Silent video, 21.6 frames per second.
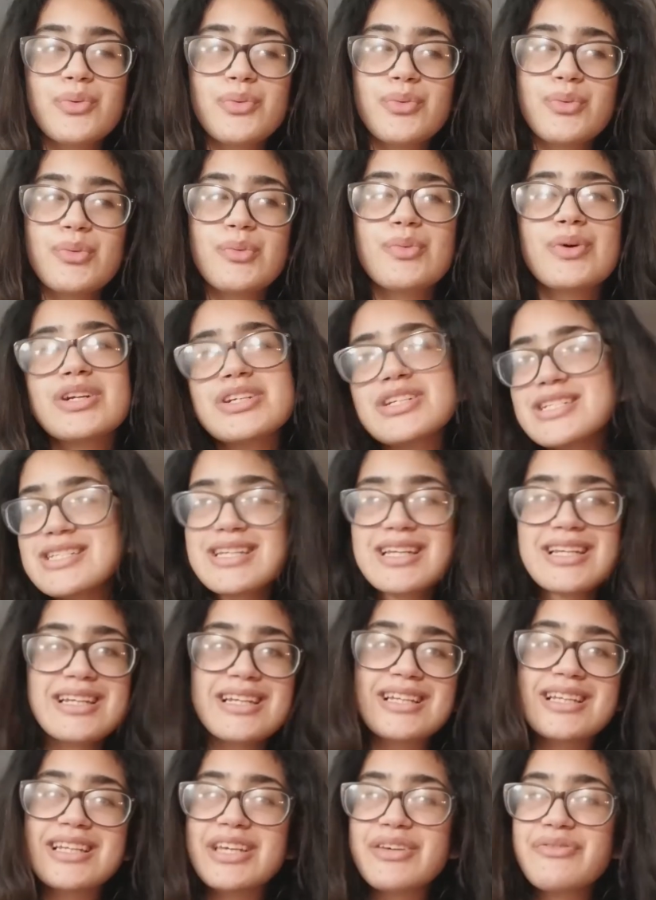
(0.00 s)
we're just
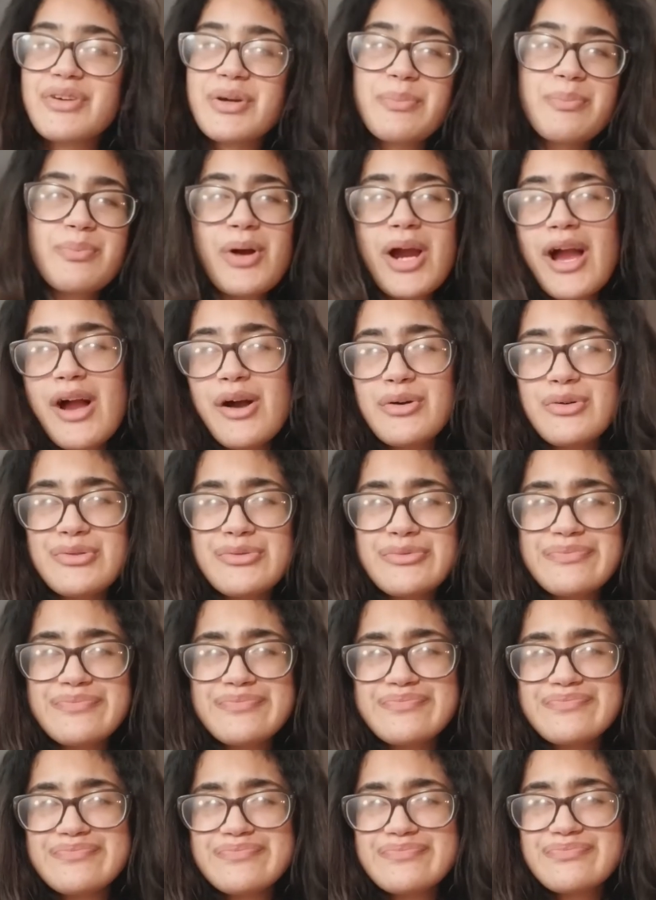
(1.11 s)
gonna leave it brown
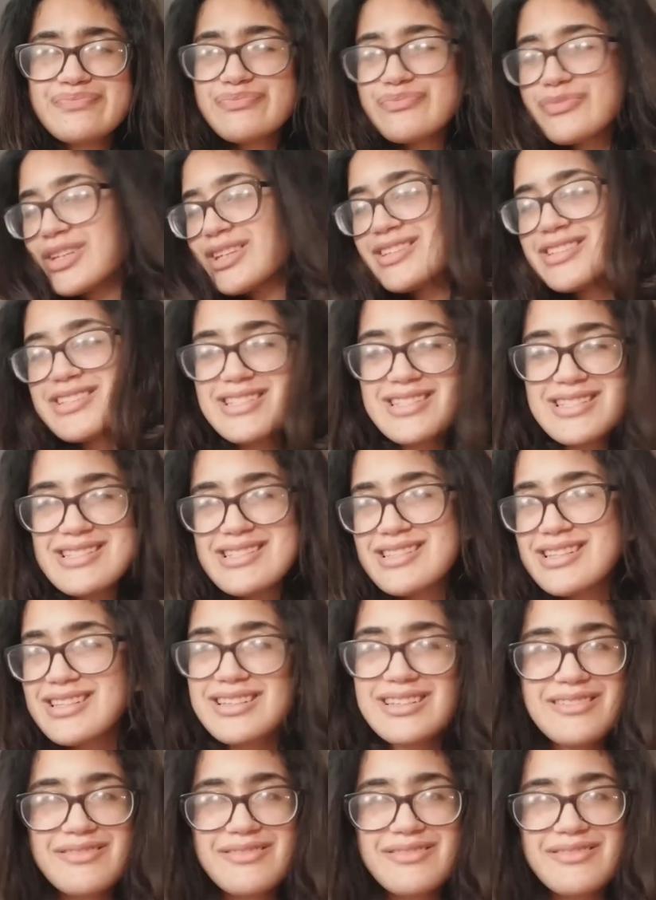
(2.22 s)
and just then.